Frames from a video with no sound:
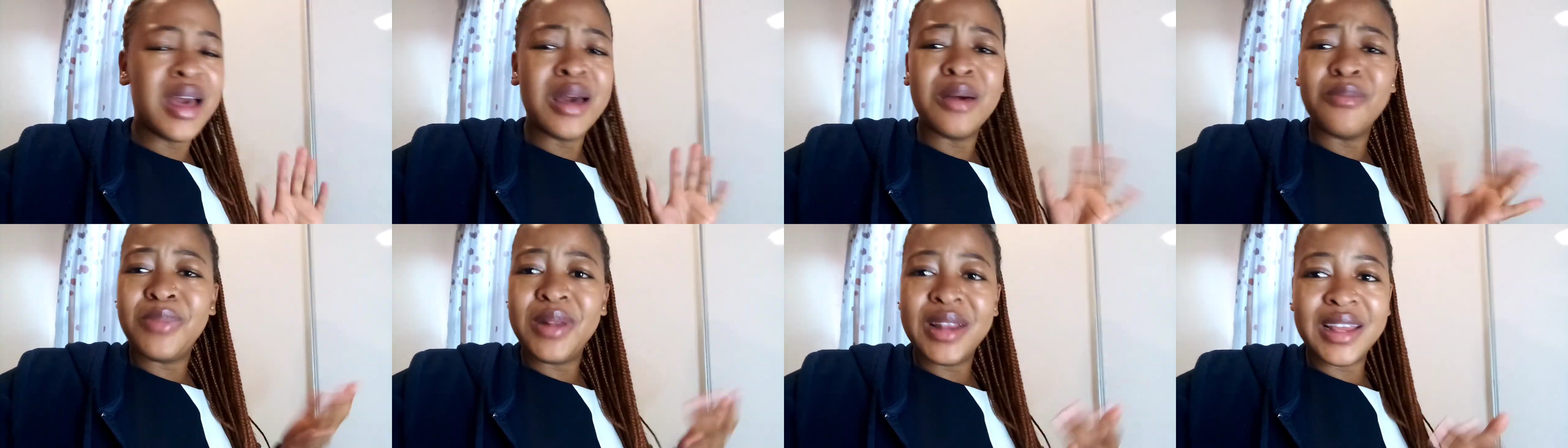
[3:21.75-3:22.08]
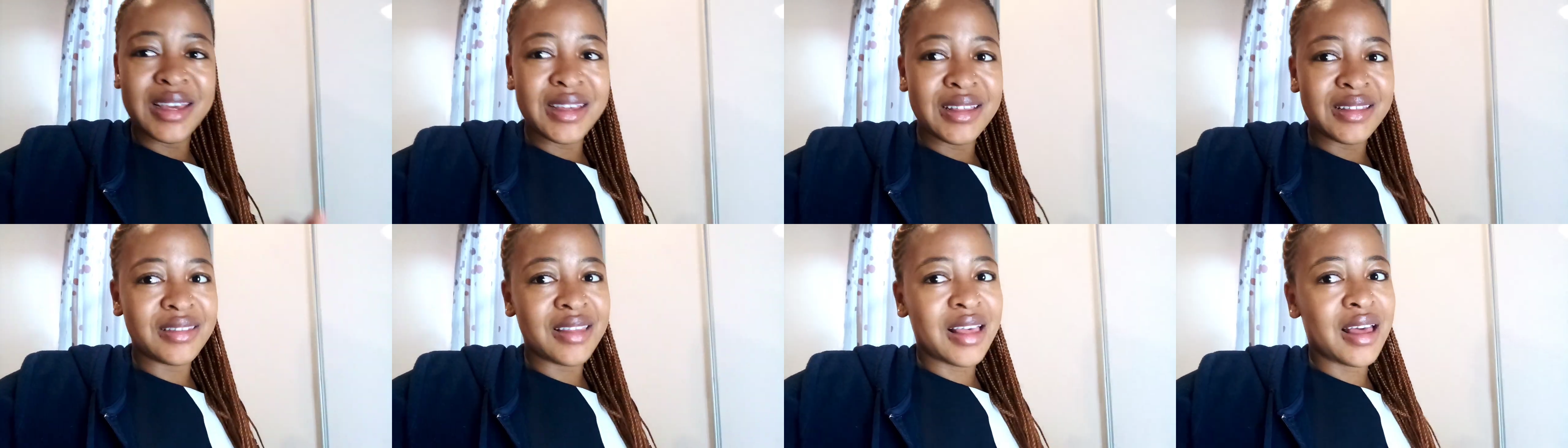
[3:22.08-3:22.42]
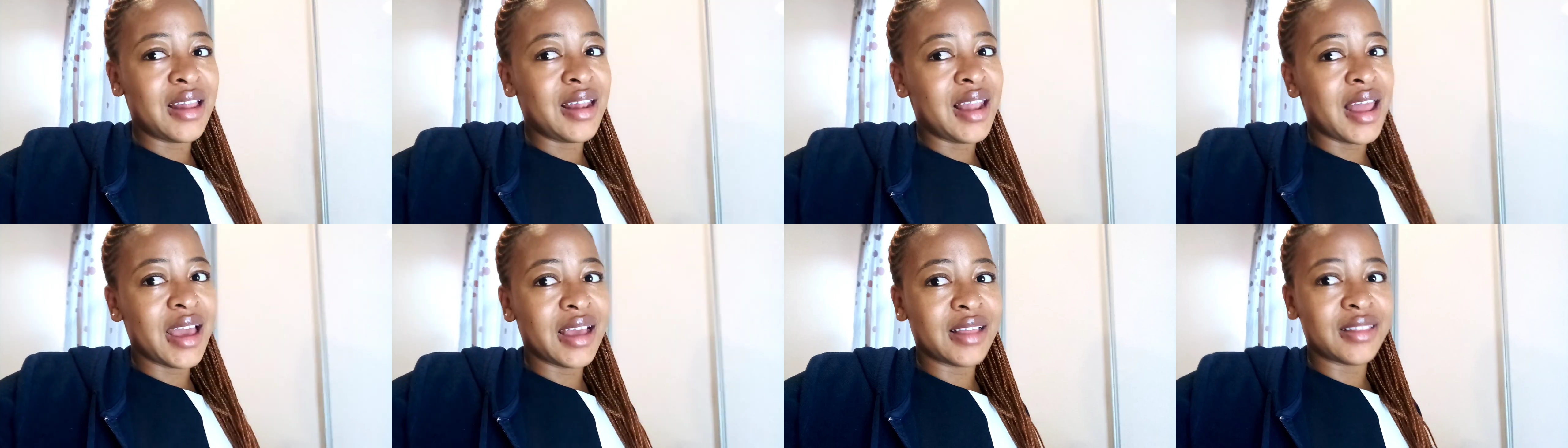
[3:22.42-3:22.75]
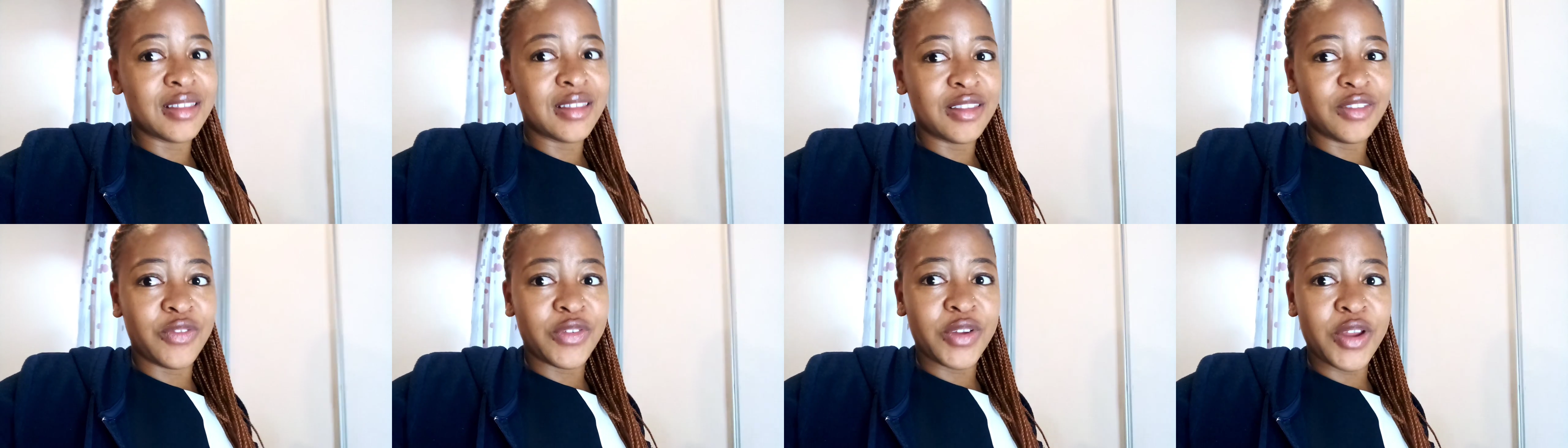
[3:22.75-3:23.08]
Please like
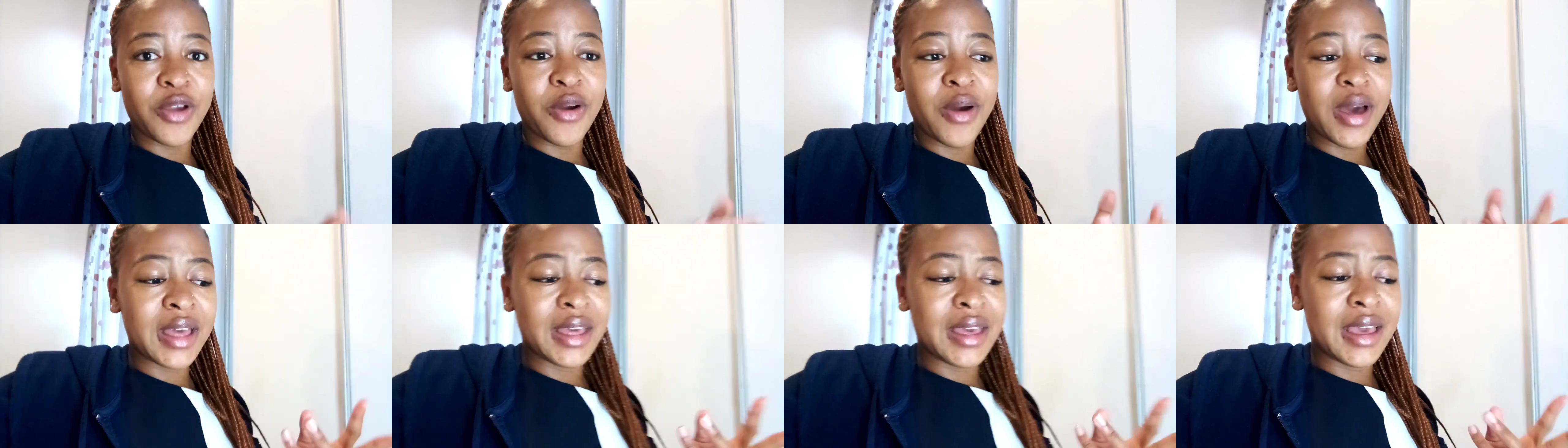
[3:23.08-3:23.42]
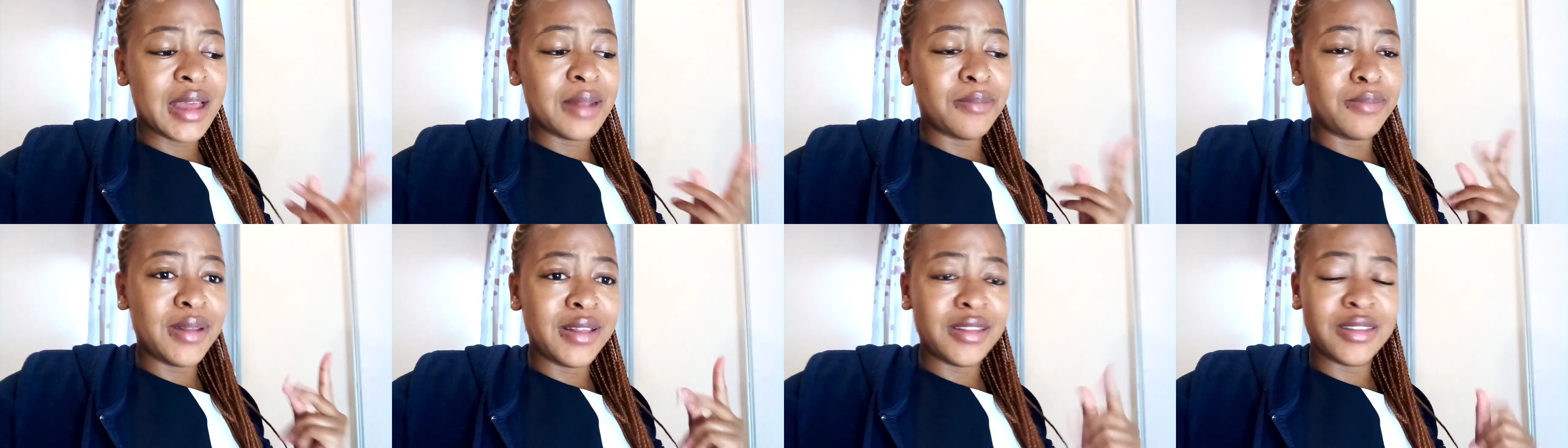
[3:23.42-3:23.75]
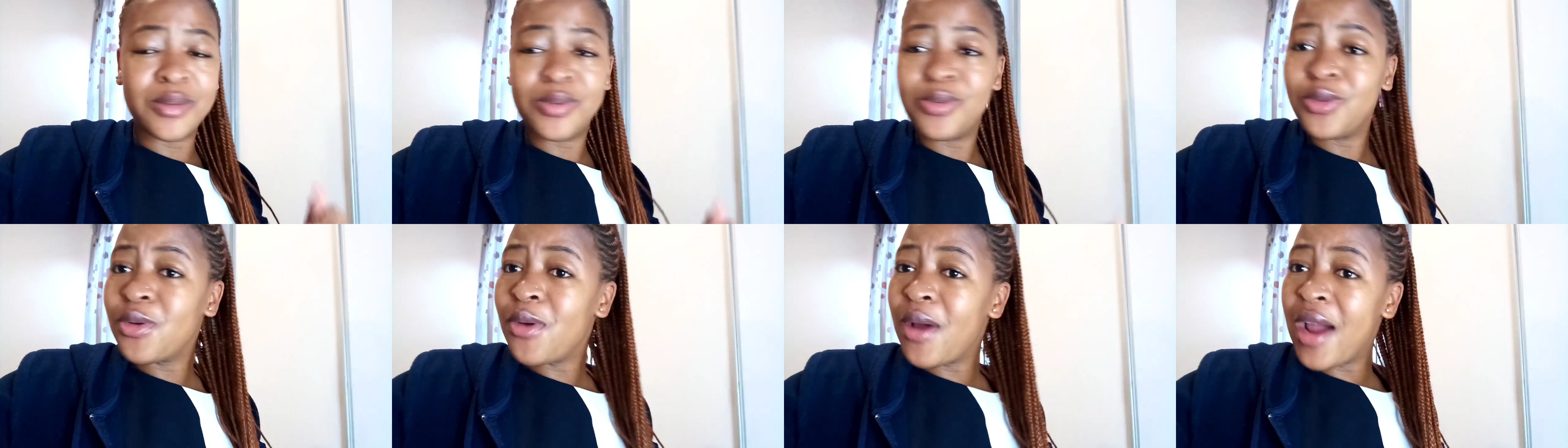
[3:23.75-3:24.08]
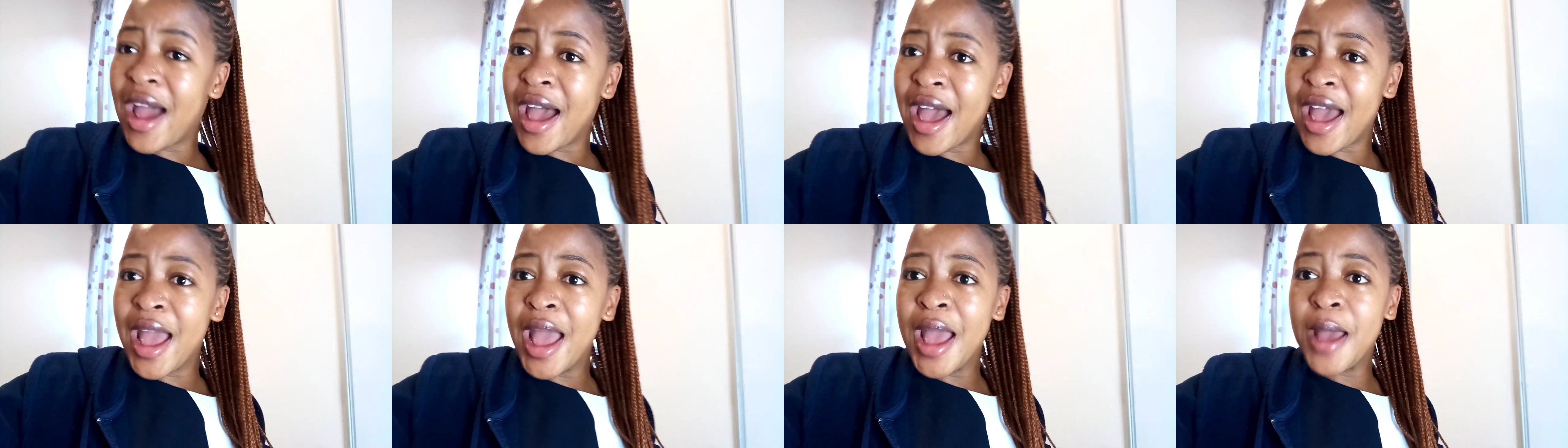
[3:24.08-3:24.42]
this video again, please
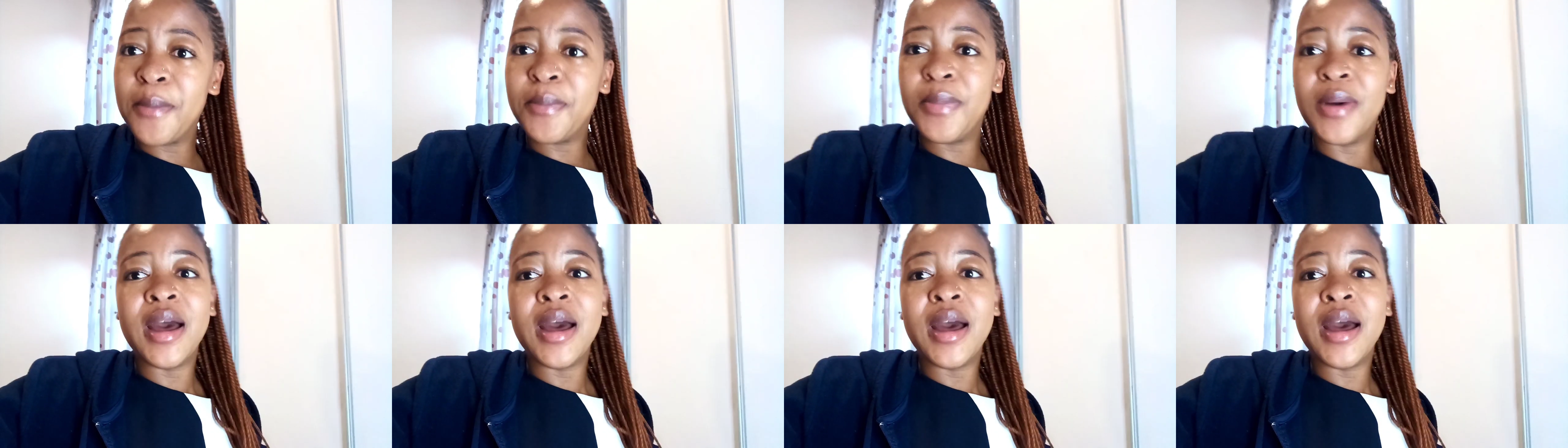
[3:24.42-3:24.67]
subscribe,